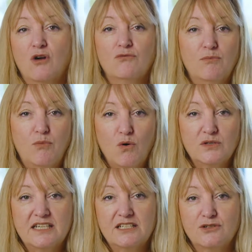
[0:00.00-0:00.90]

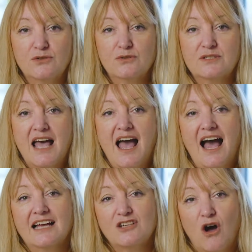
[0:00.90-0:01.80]
reporting tools,
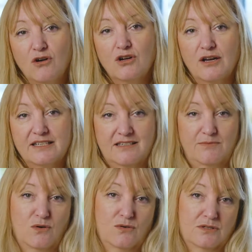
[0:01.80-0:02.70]
and ongoing
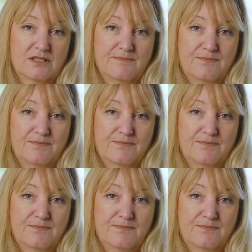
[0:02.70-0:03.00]
support.